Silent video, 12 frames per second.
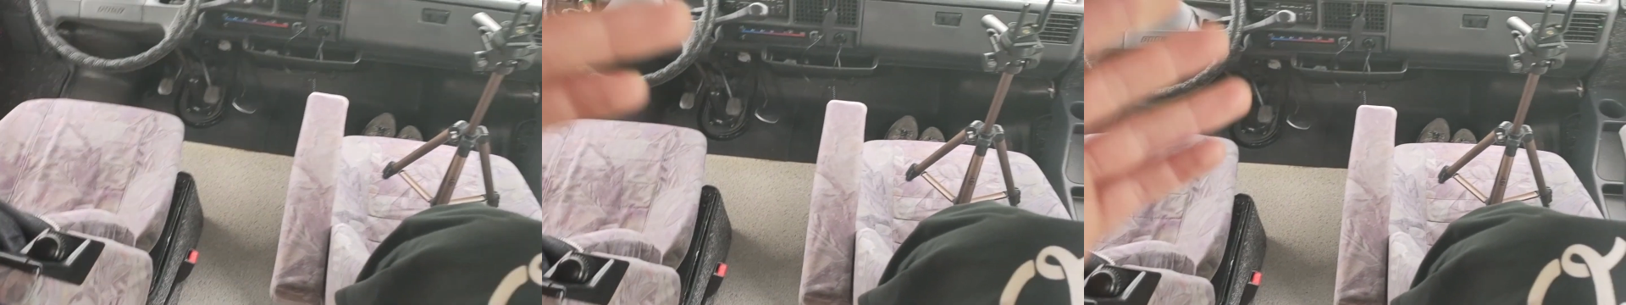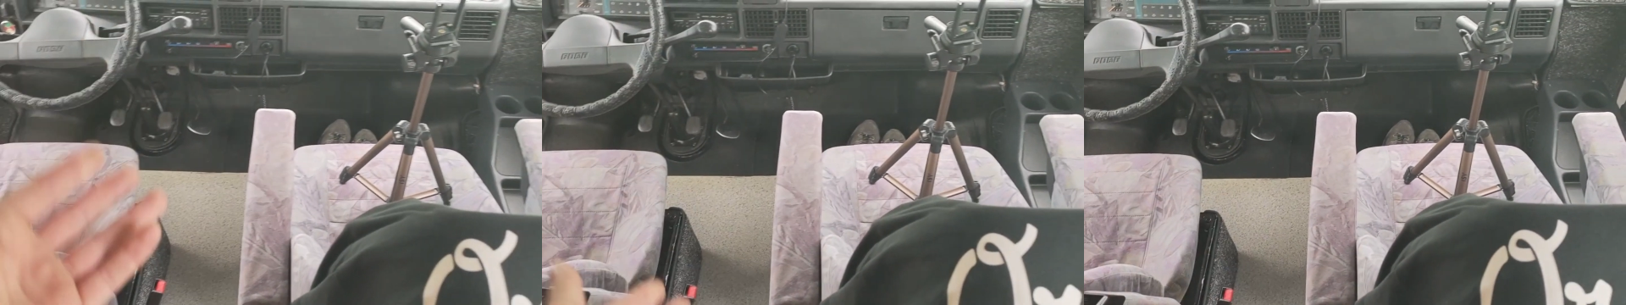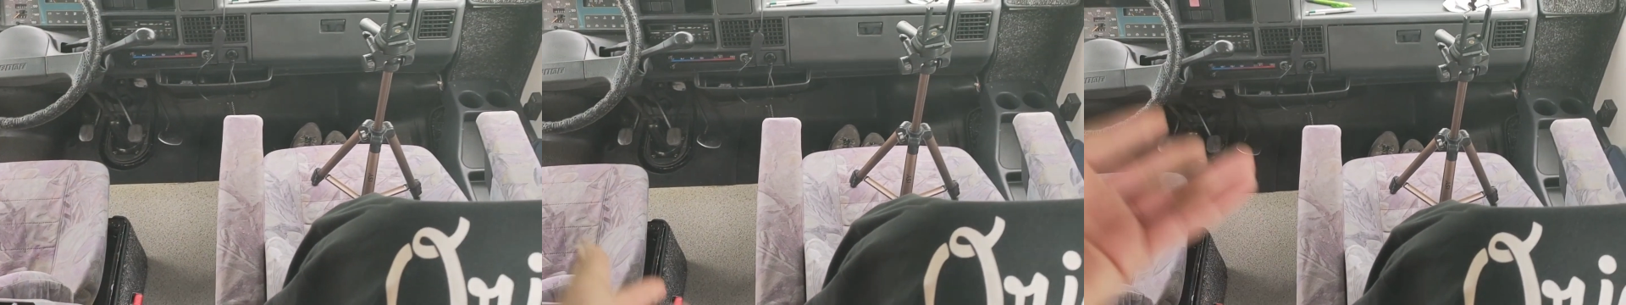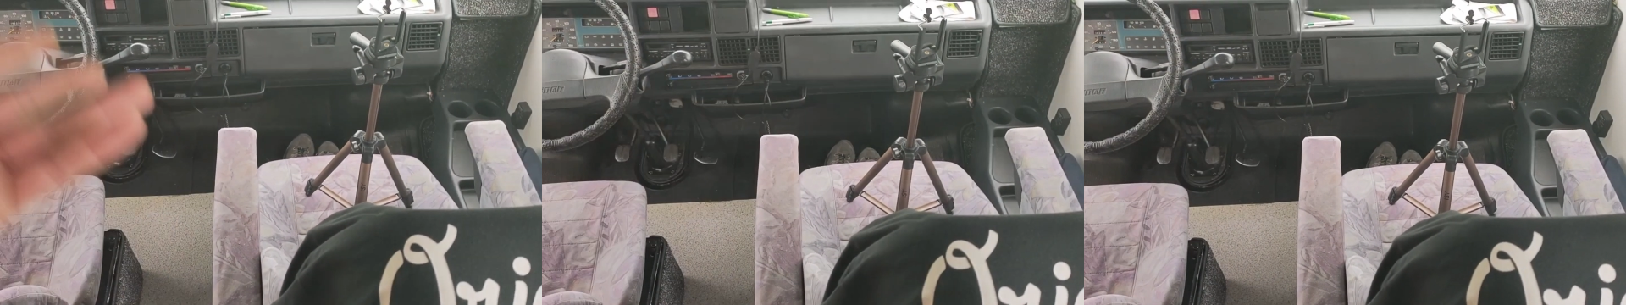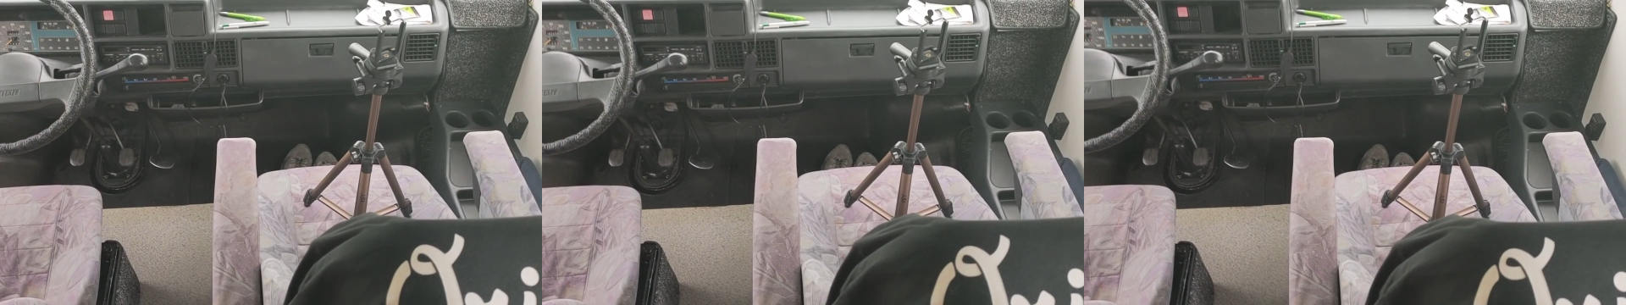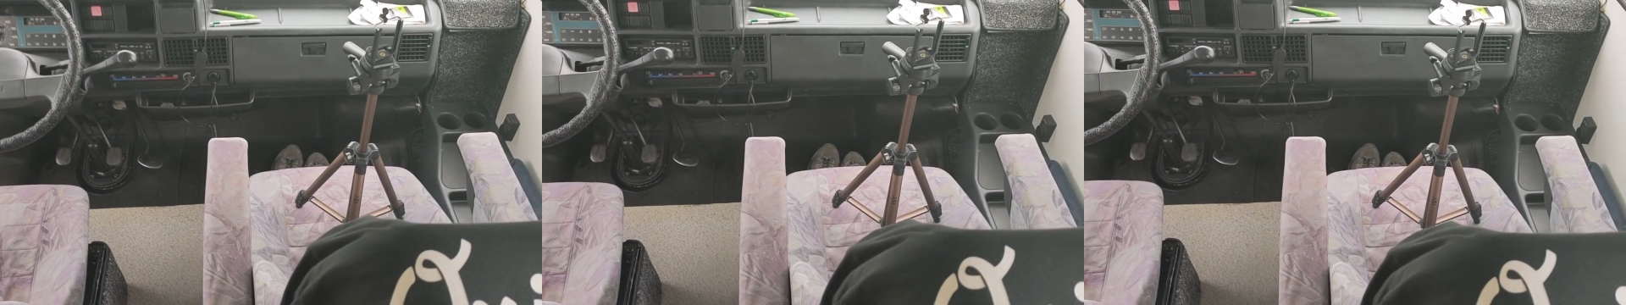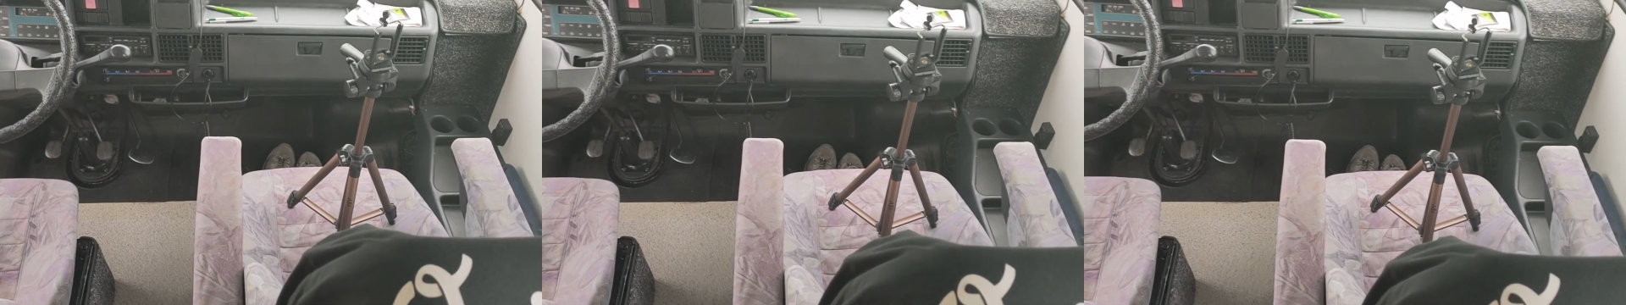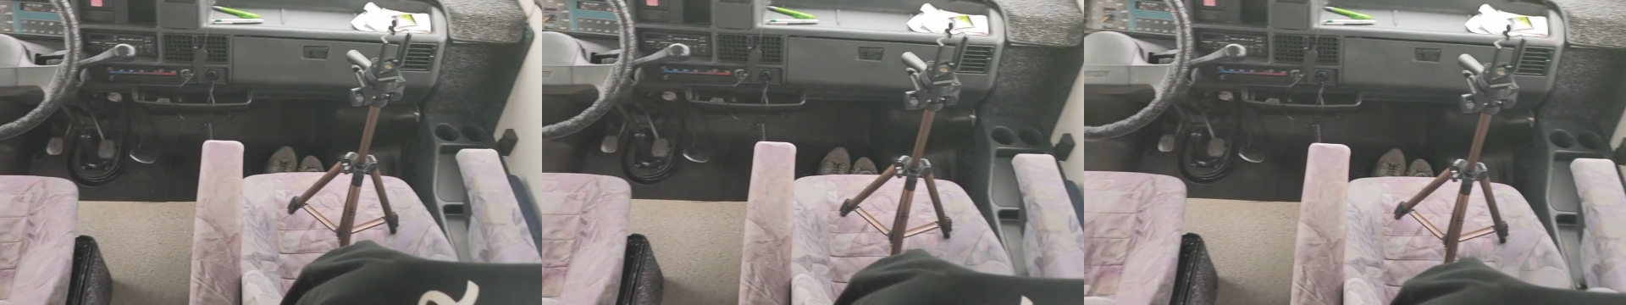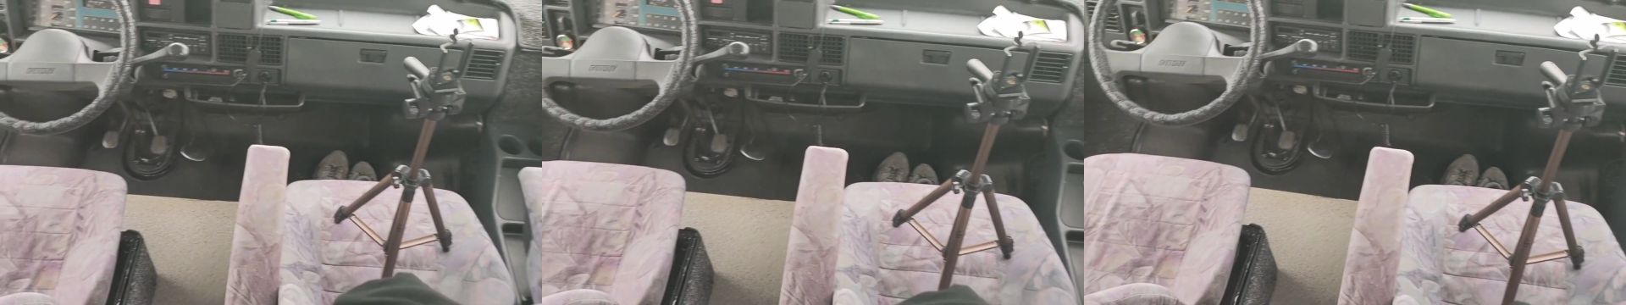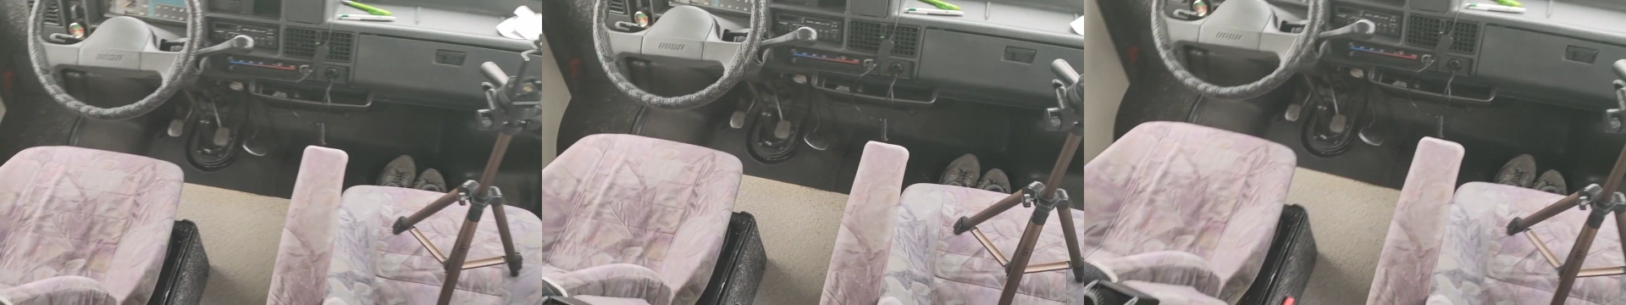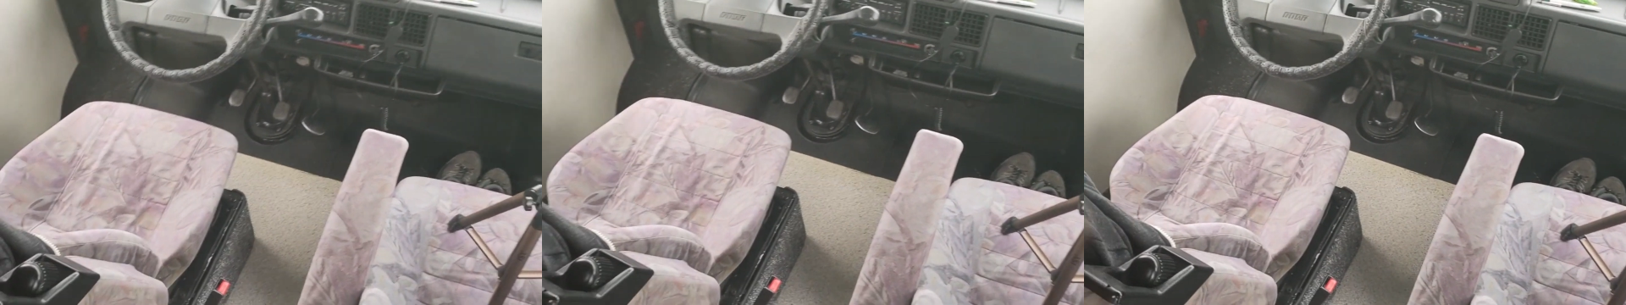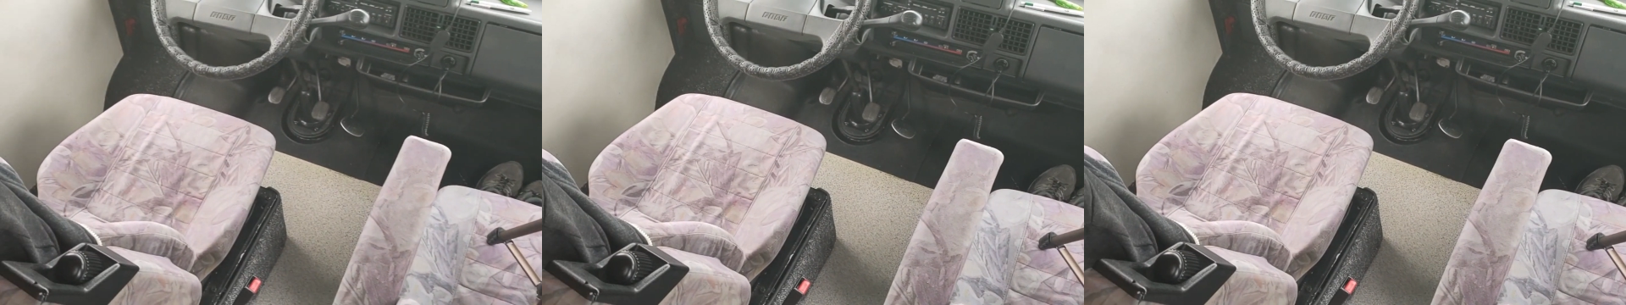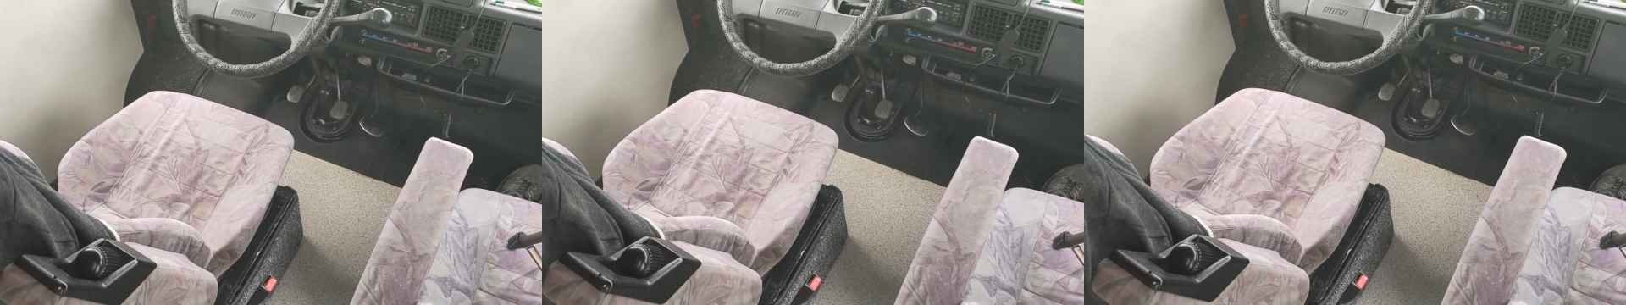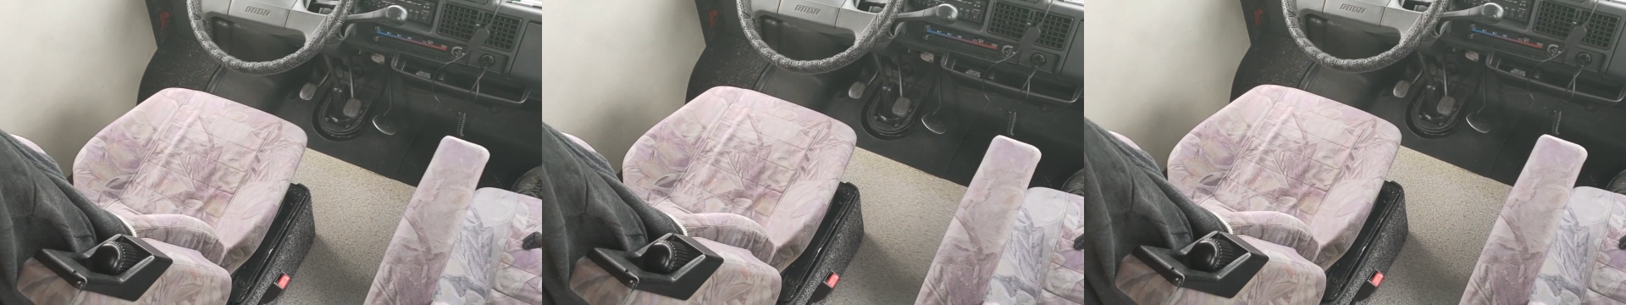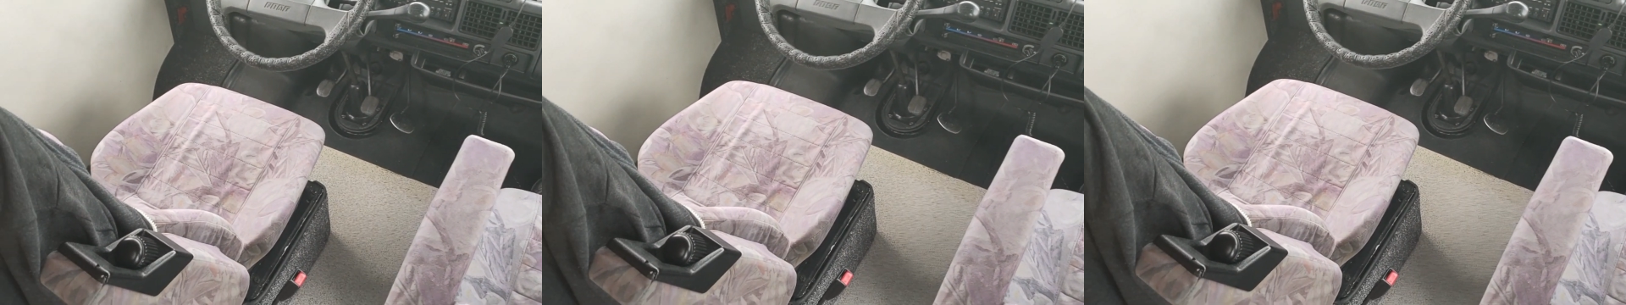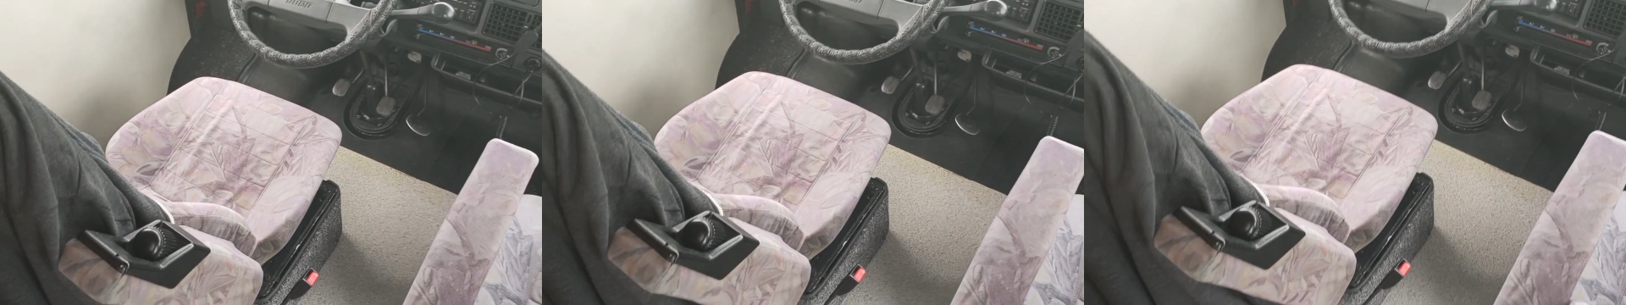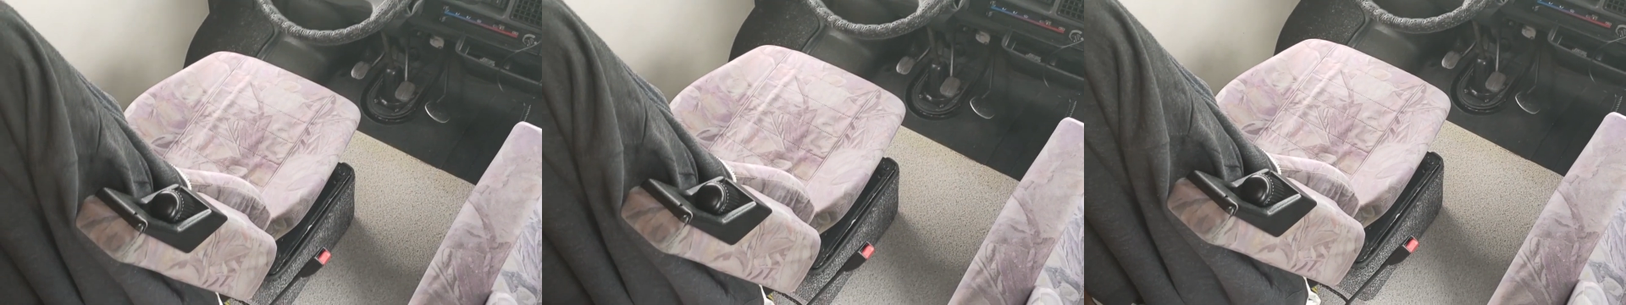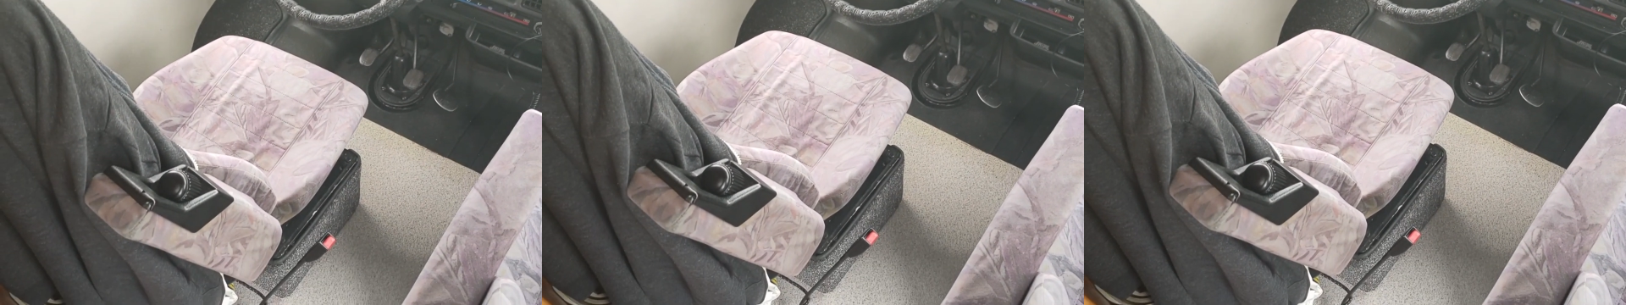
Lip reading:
[unreadable: no face in view]